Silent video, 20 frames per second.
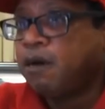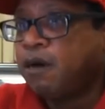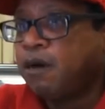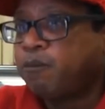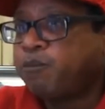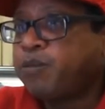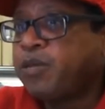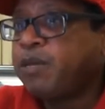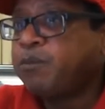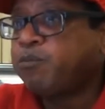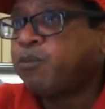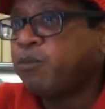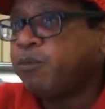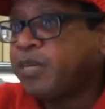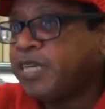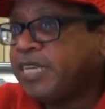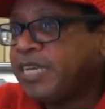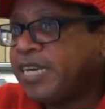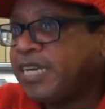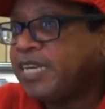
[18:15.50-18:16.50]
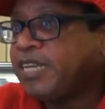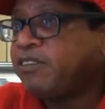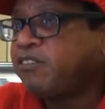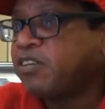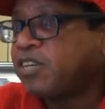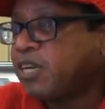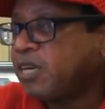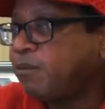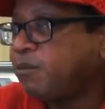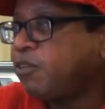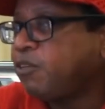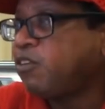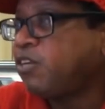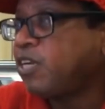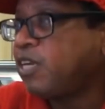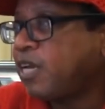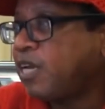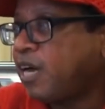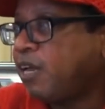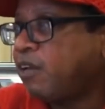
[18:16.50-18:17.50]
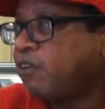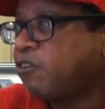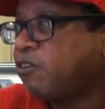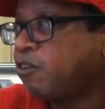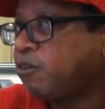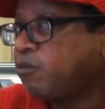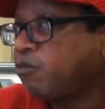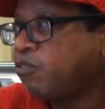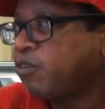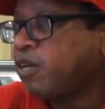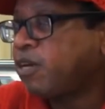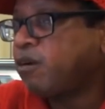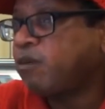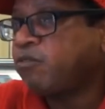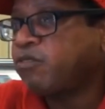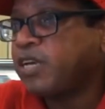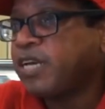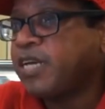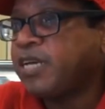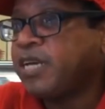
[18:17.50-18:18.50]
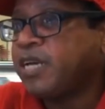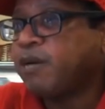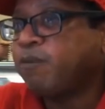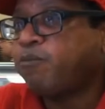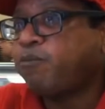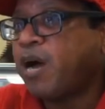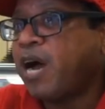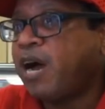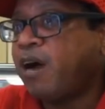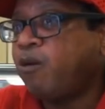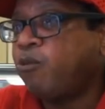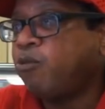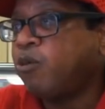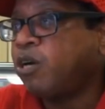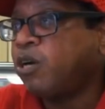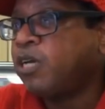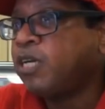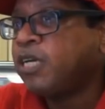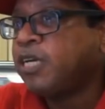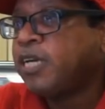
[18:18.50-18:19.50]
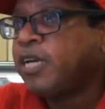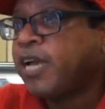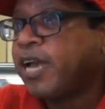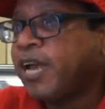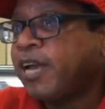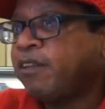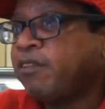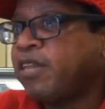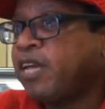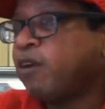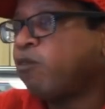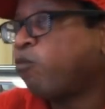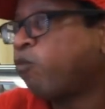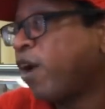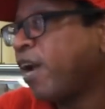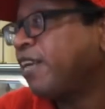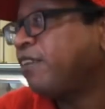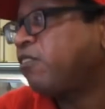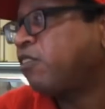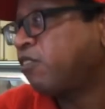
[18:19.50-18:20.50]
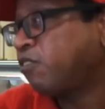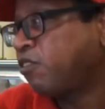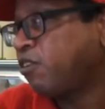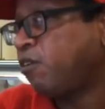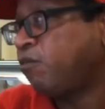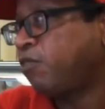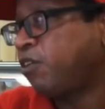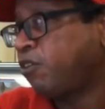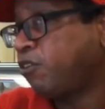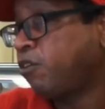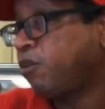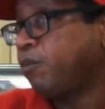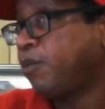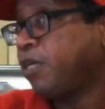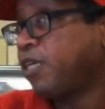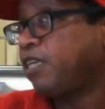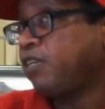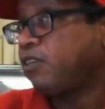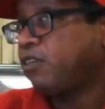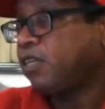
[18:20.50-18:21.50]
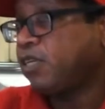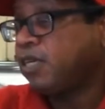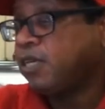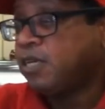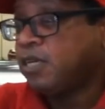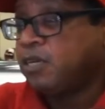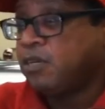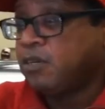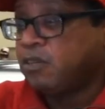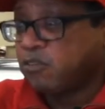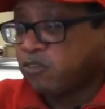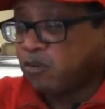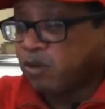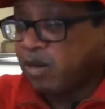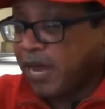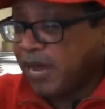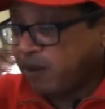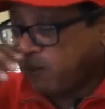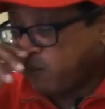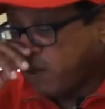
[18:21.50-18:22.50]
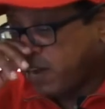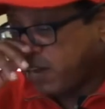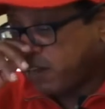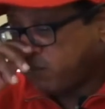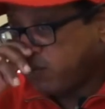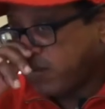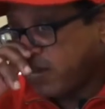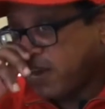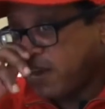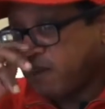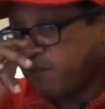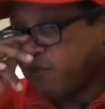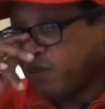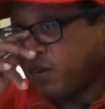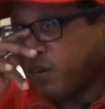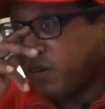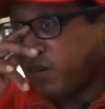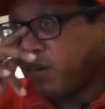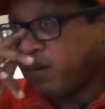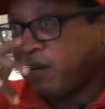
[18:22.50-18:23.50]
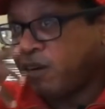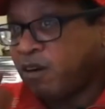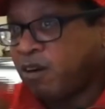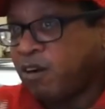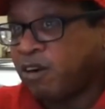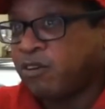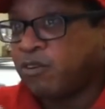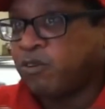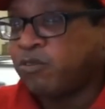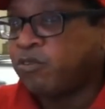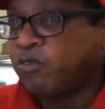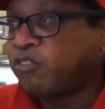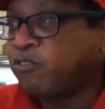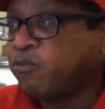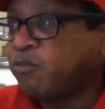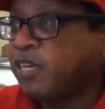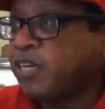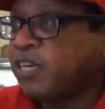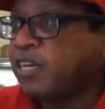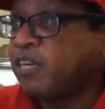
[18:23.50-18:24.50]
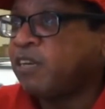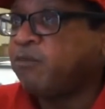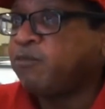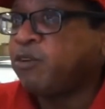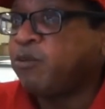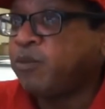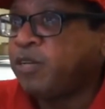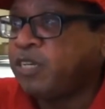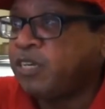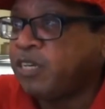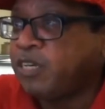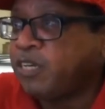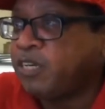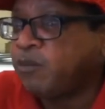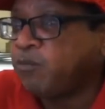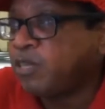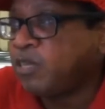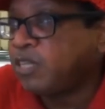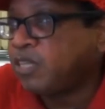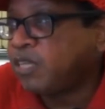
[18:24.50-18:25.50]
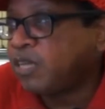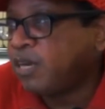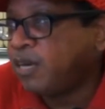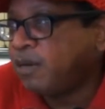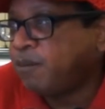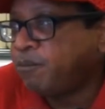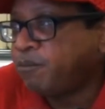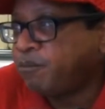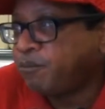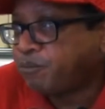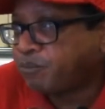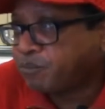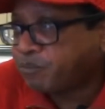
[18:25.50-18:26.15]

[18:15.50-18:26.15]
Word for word: a people beginning to come into the knowledge of themselves and their power and their right to self determination. So, likewise, we have an article this week, an interview we did with um,